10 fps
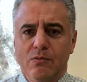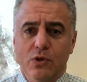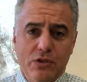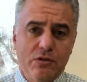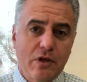
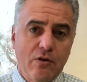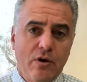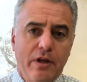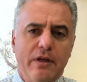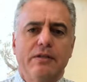which is
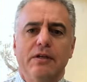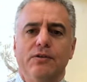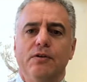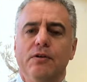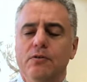ironic because
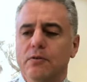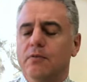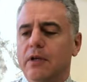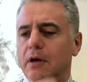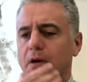here's a YouTube
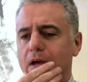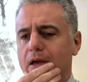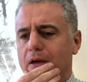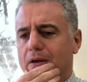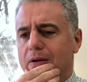video.
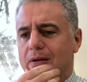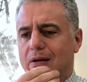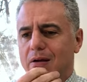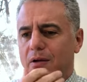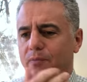
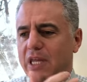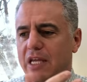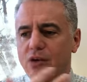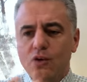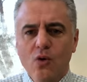
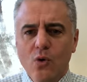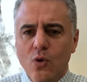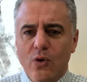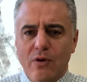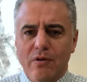
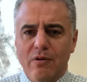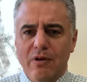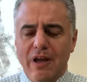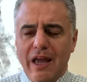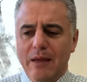Ignore
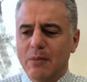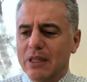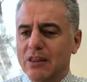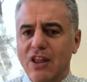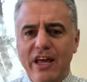a
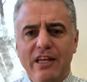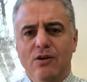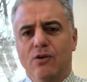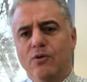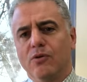
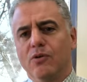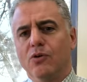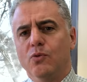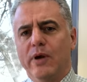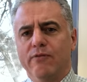millennial
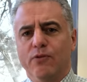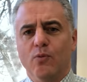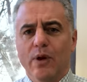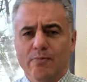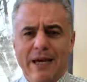who went
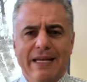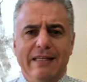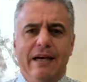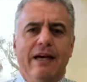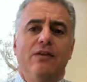from one
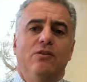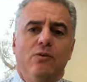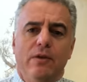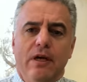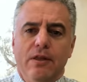bad diet
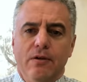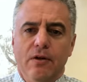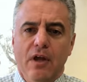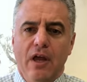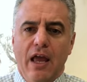to
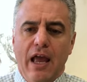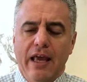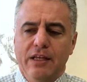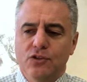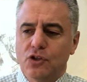another
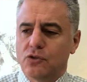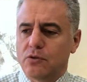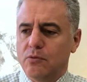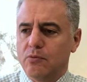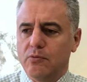and is
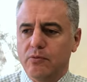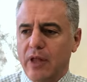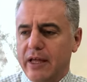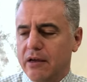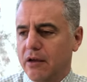just
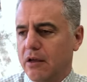like